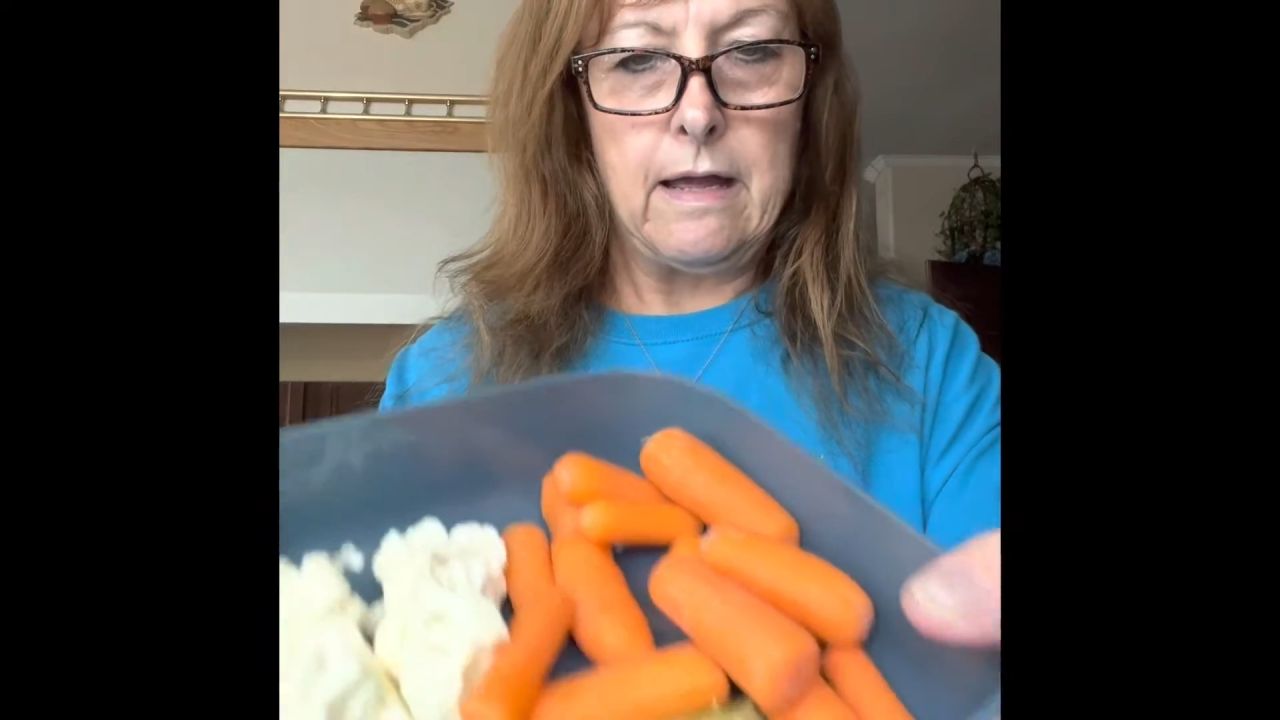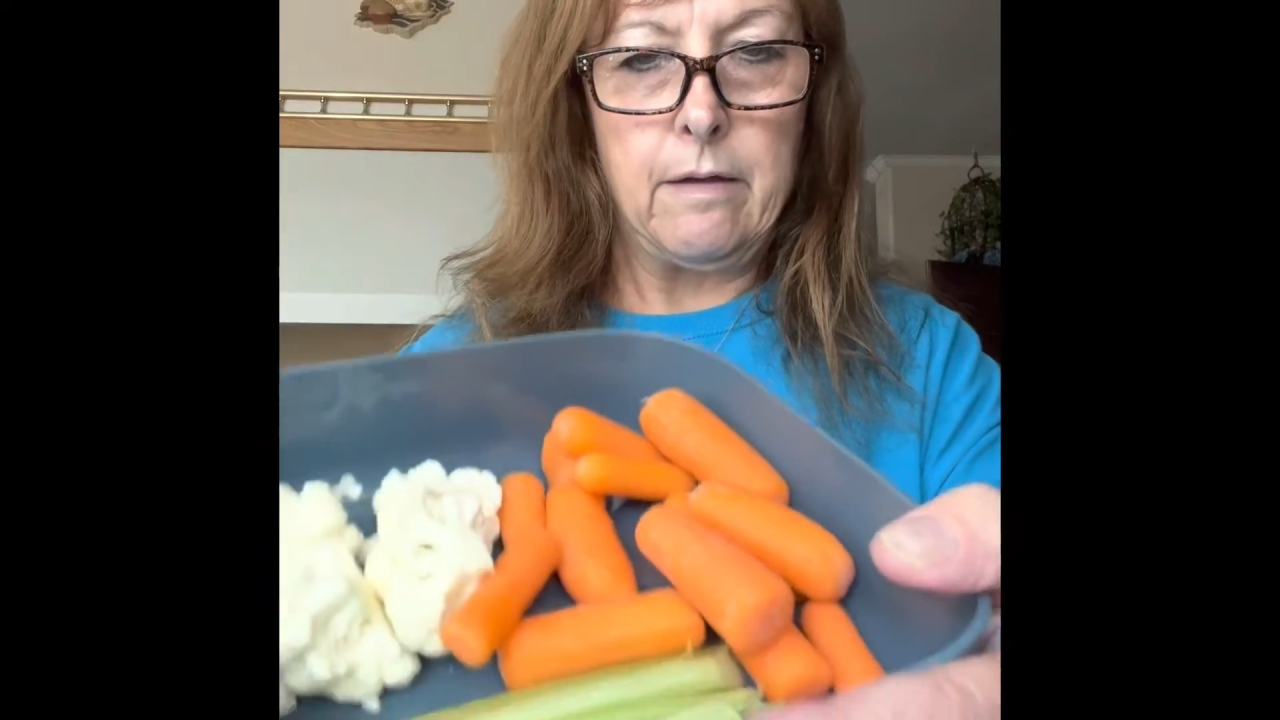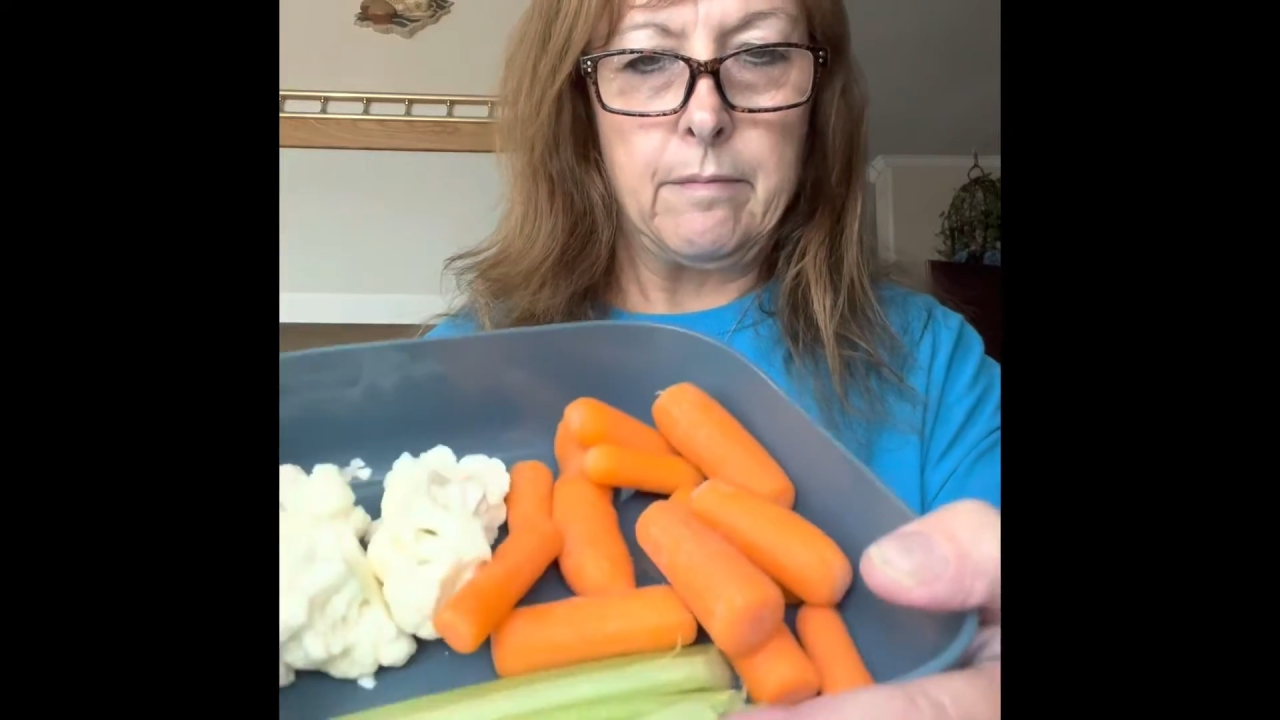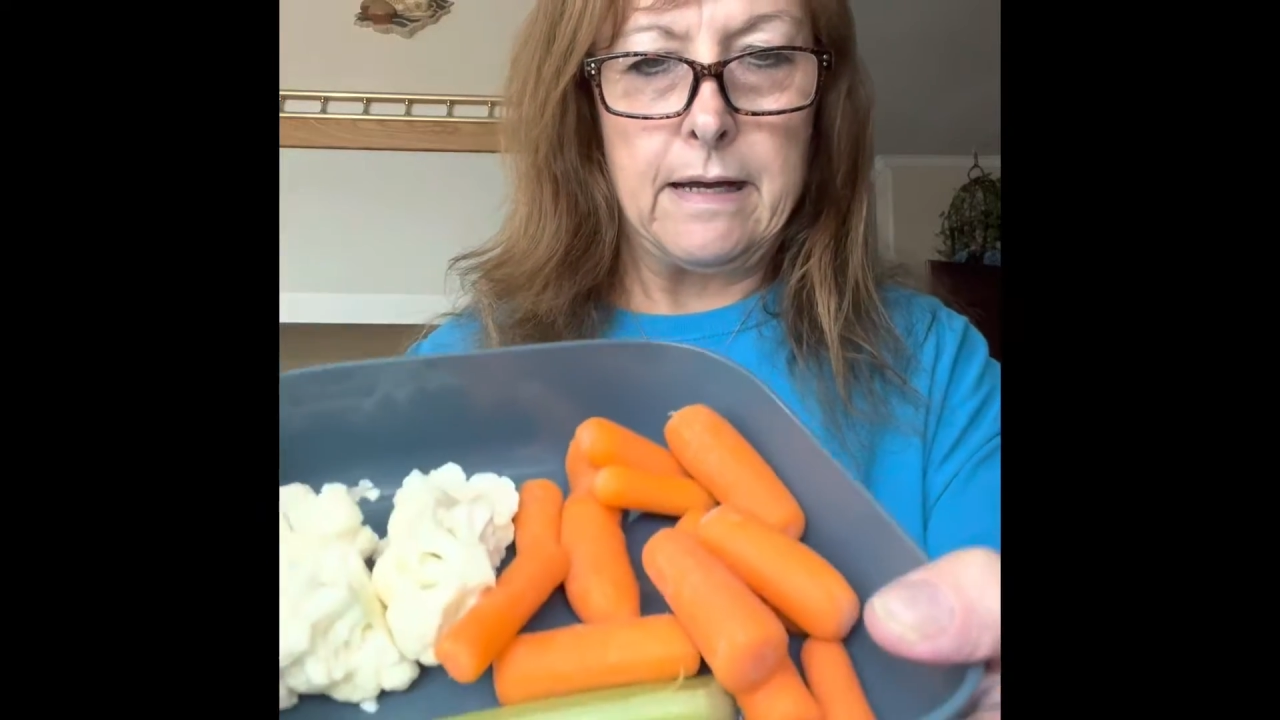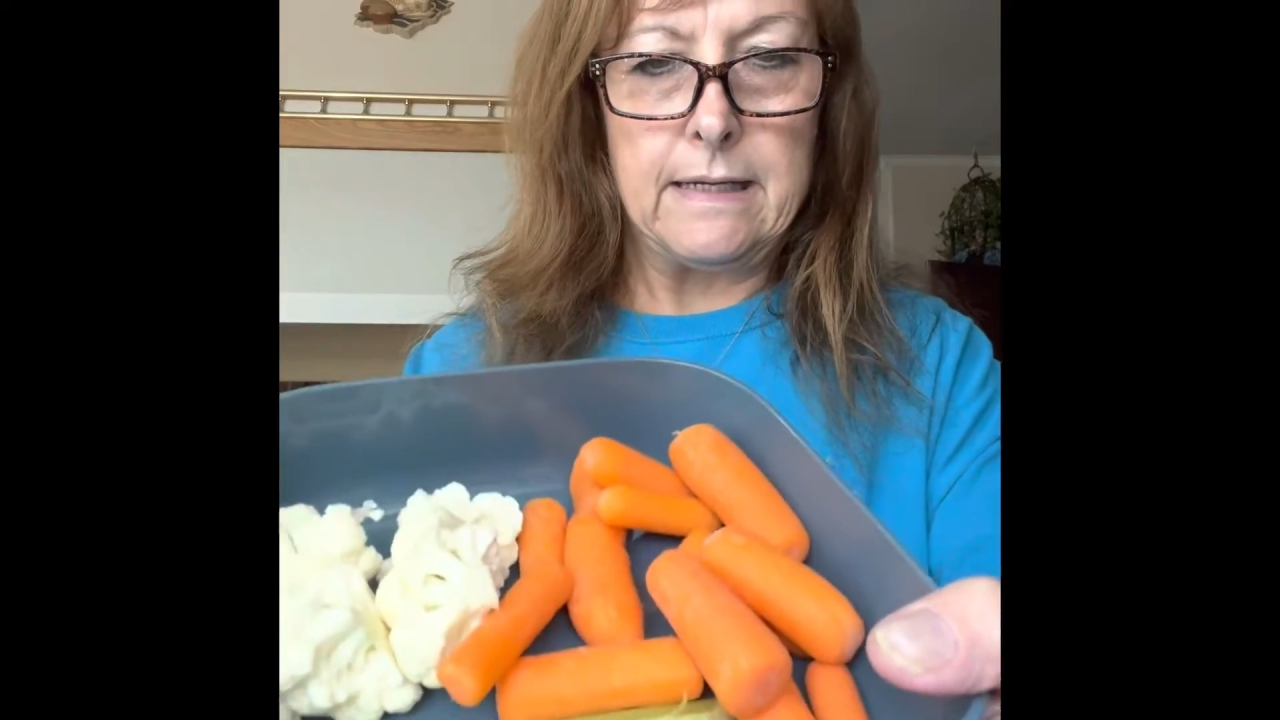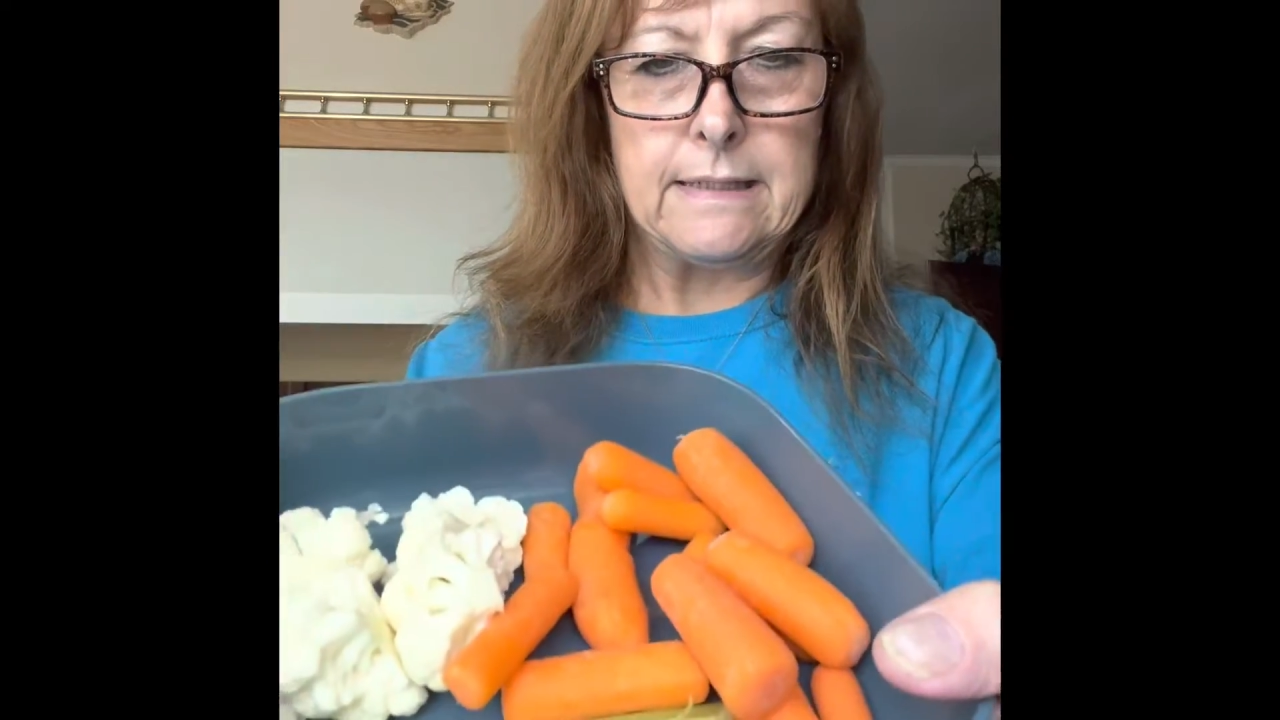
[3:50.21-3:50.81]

and my